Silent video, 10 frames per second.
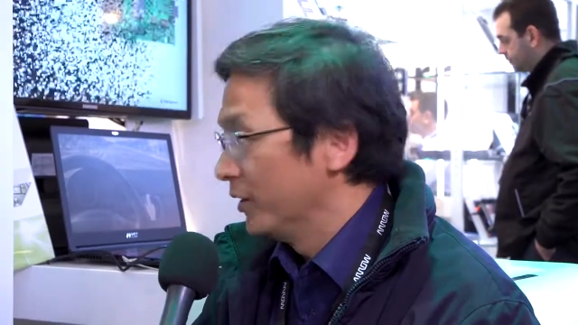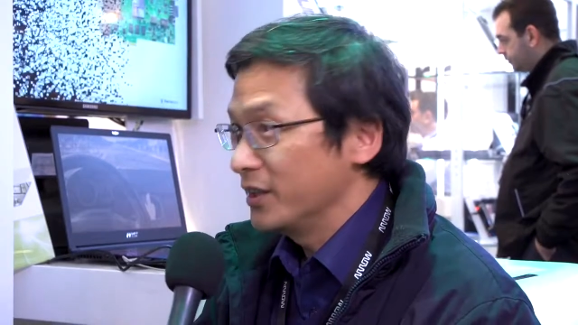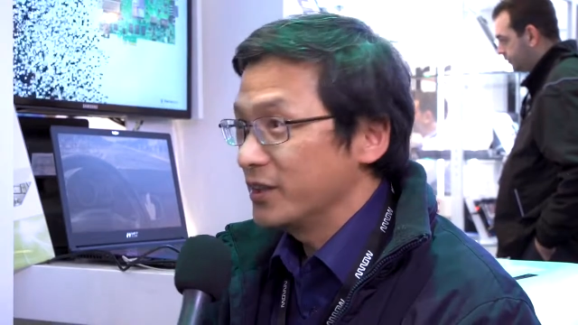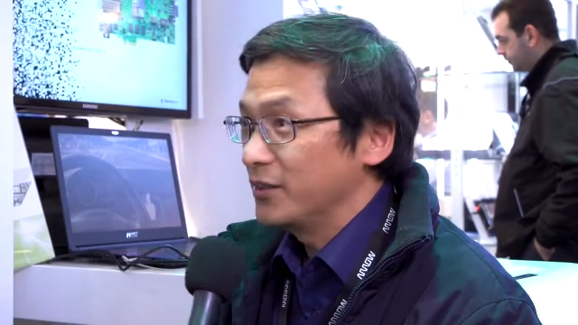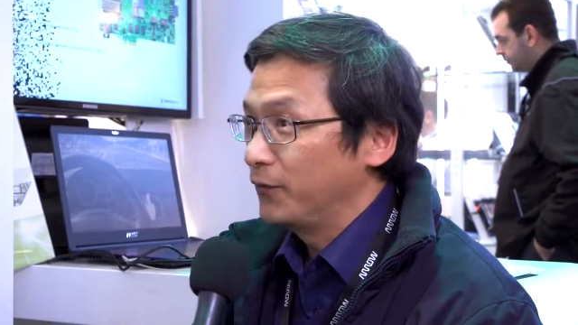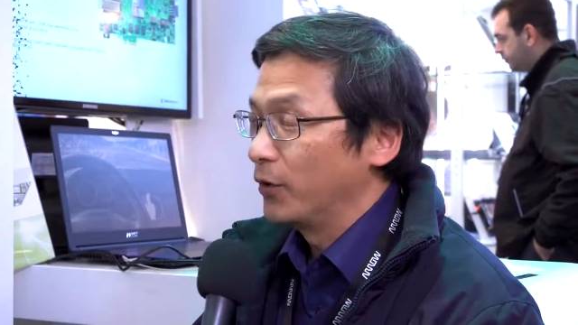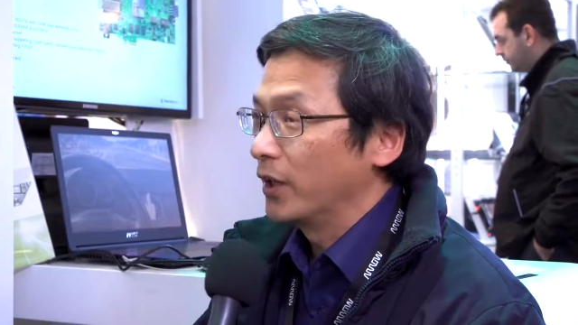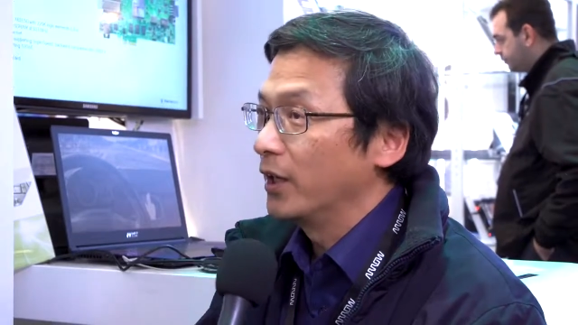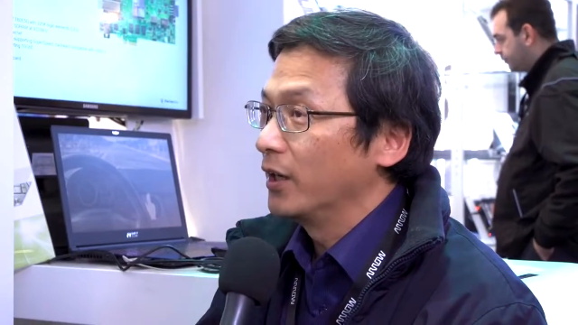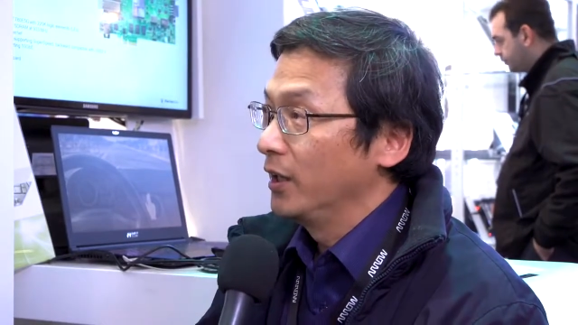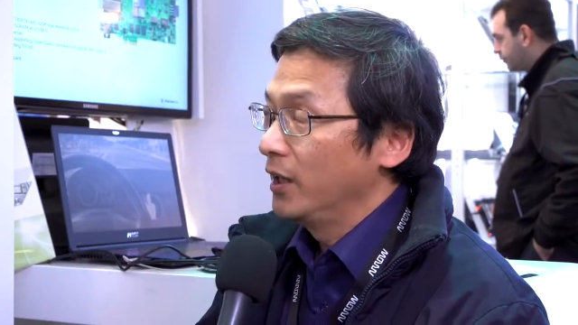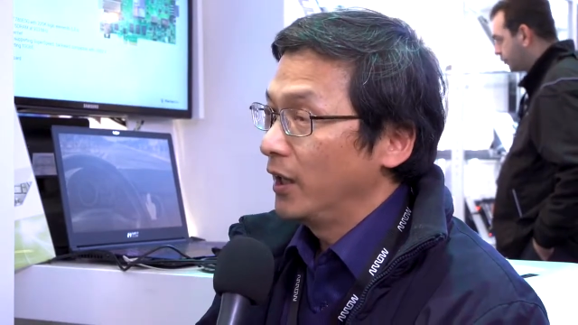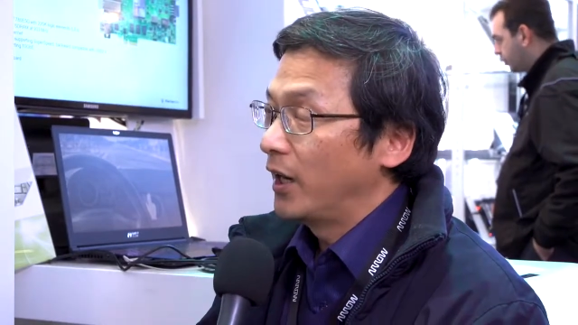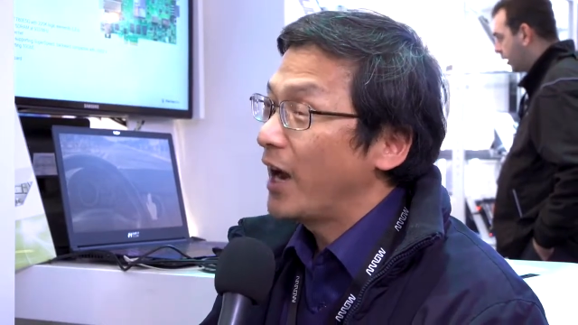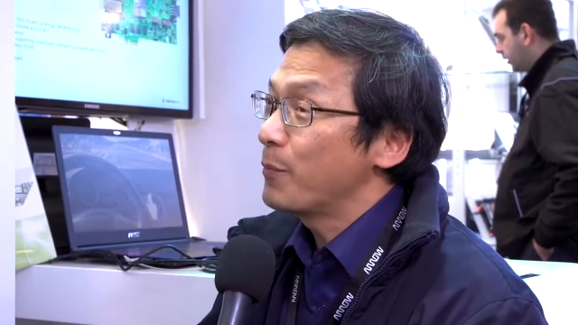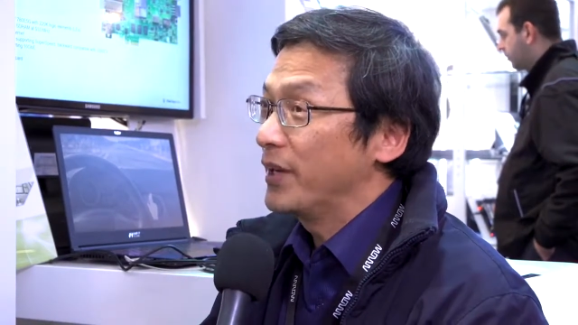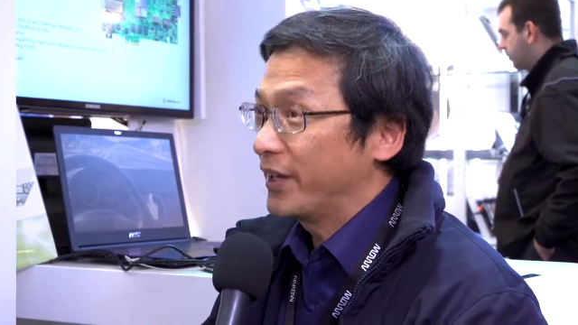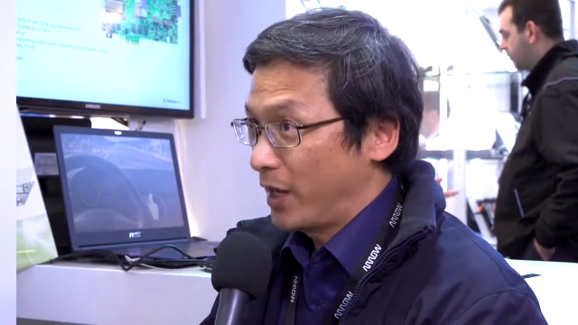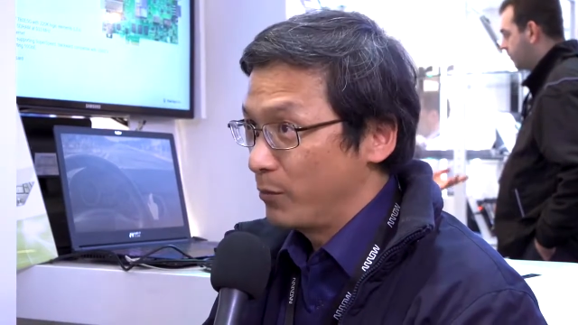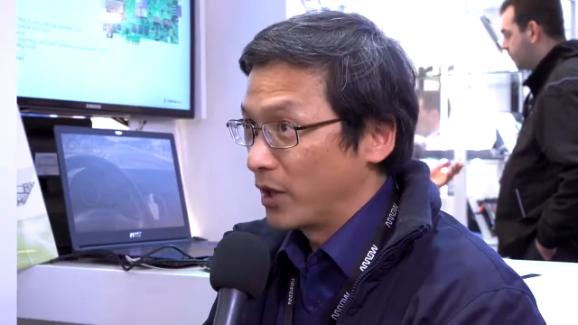Speaker 1: This is for the uh,
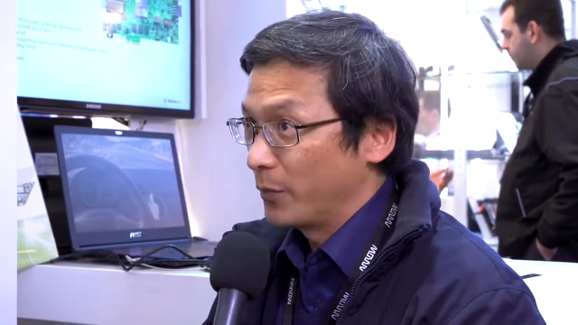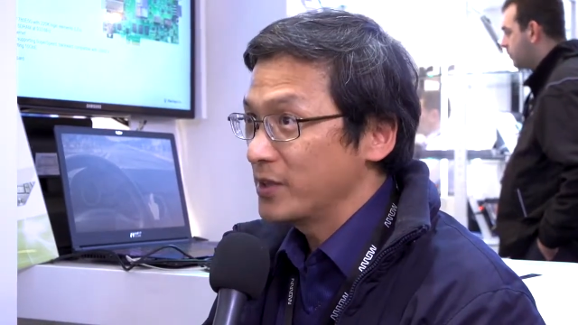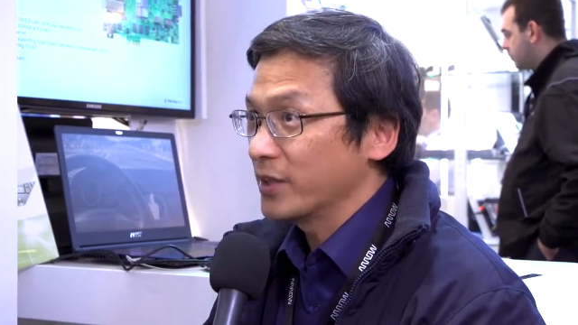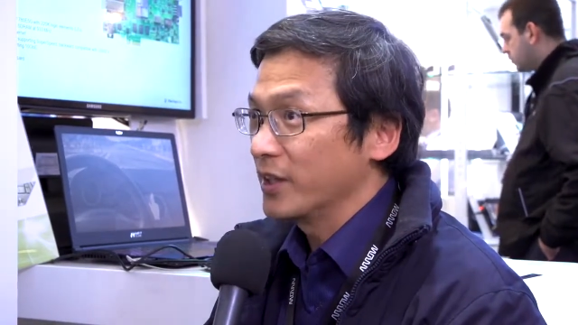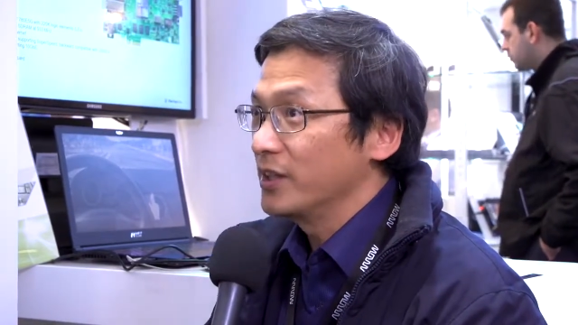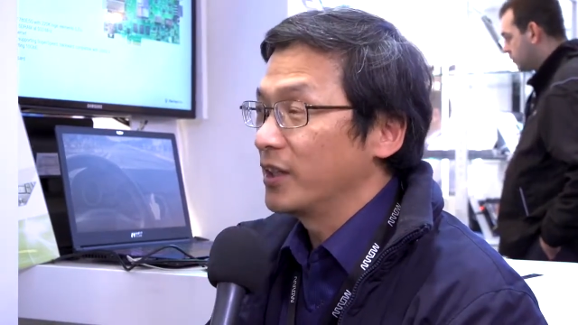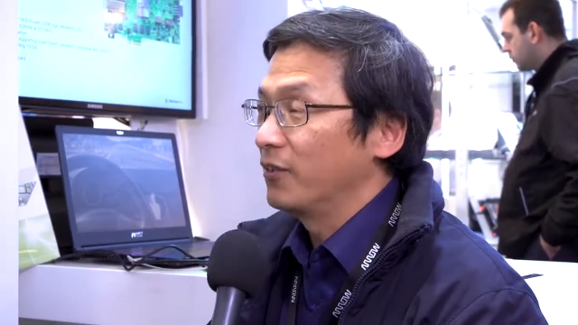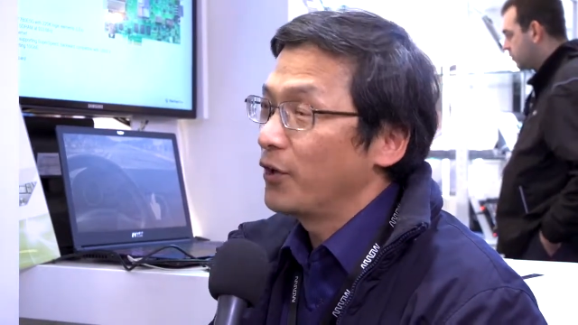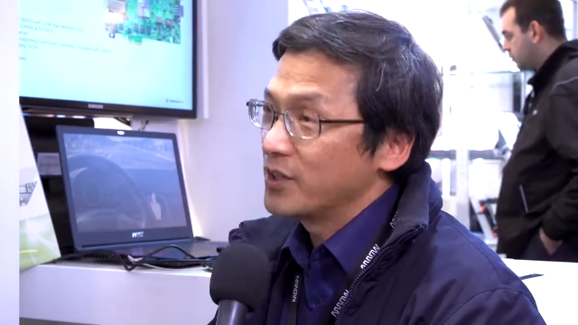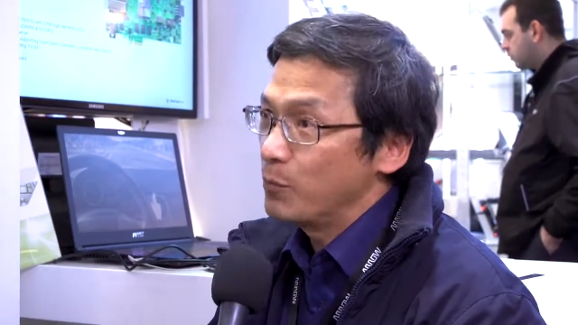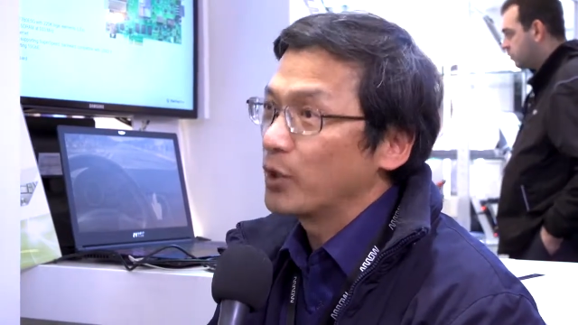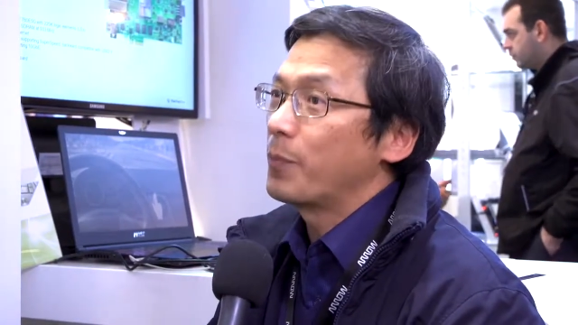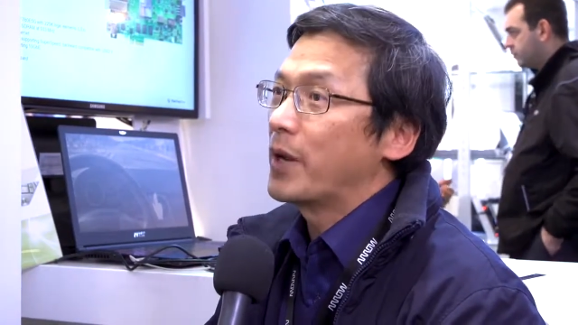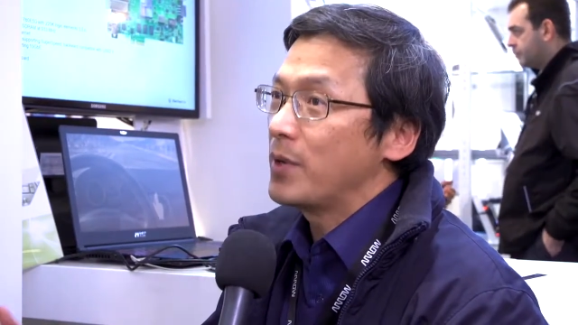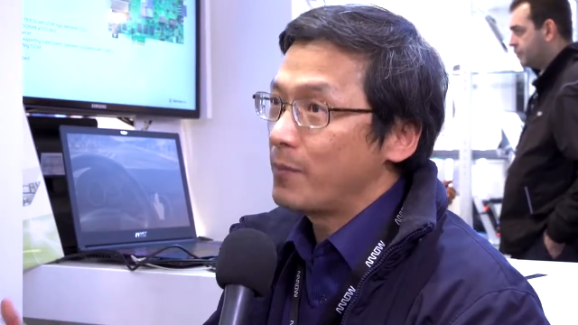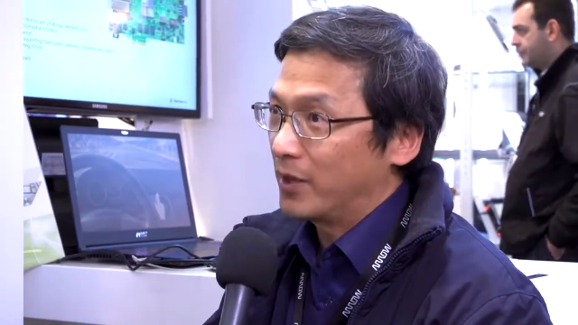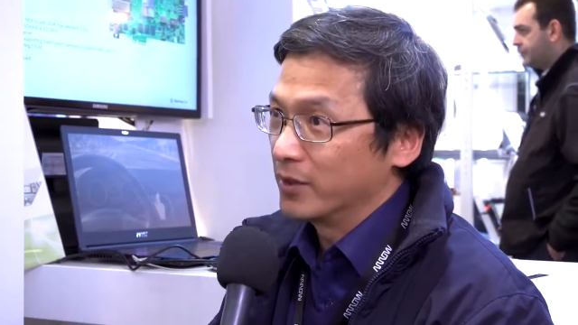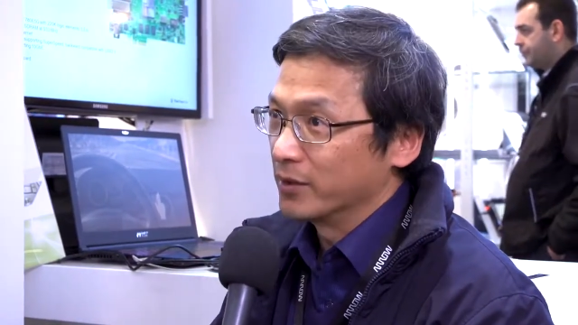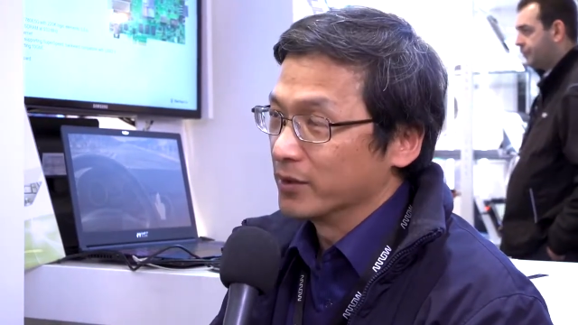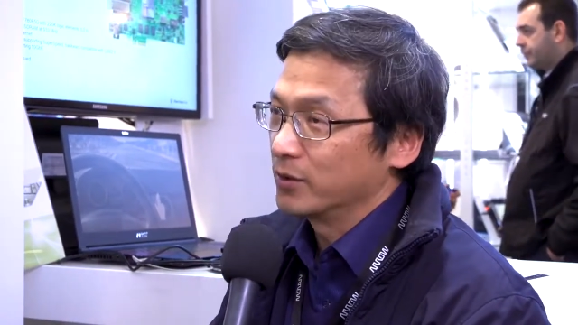IP camera. Basically, it's, uh, for example, the baby
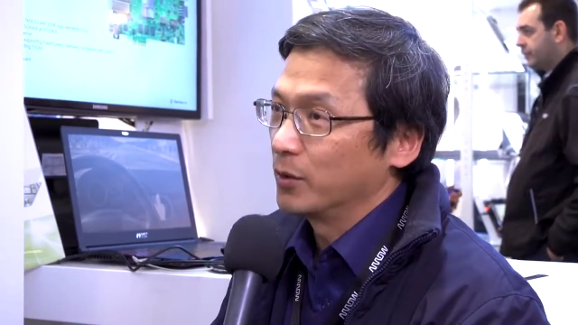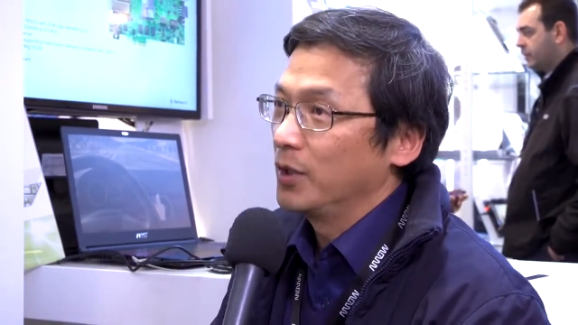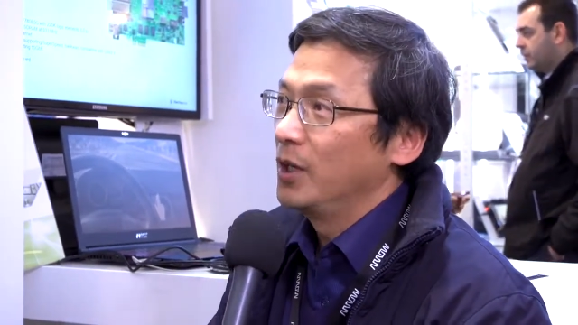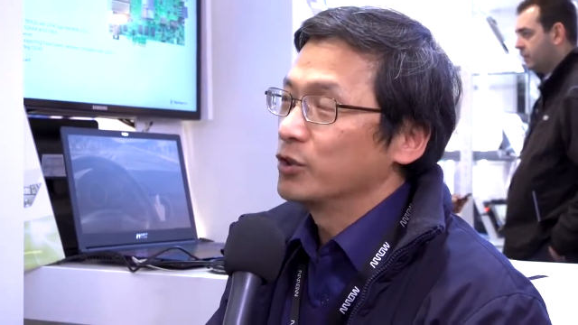monitors. So, mm-hmm.